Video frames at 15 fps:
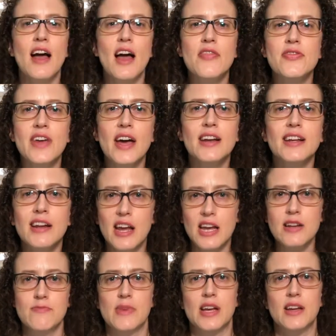And then it hit
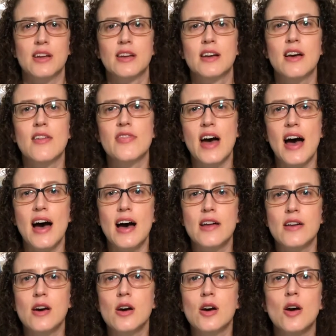me that
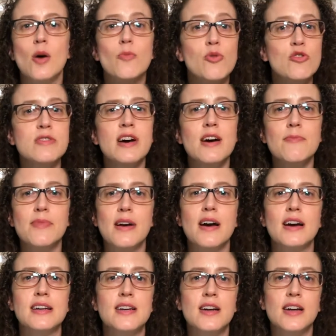Pornhub
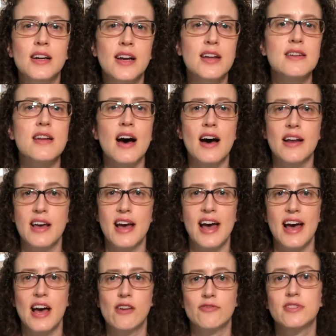cannot
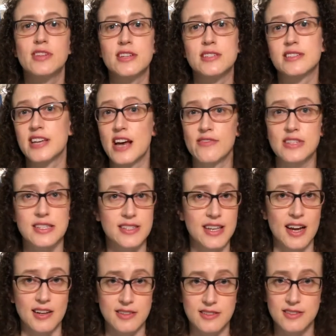have teens having
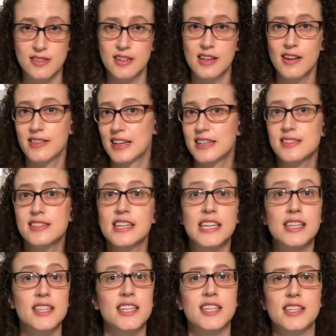sex. That's
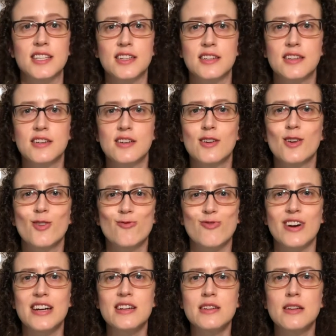illegal,
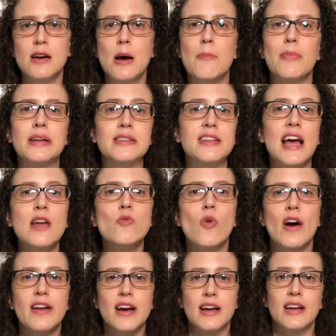right? But they
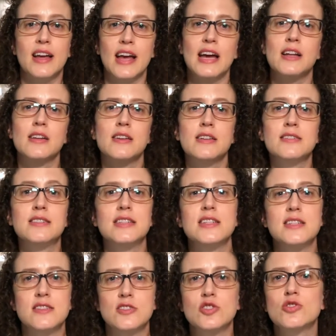wanna get
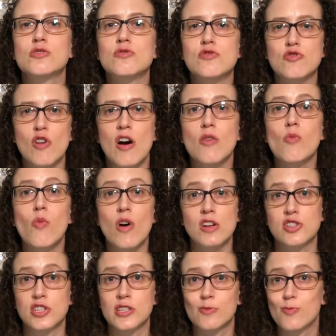teens to start
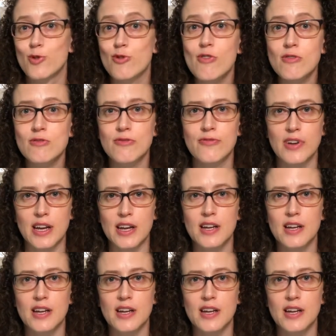watching pornography.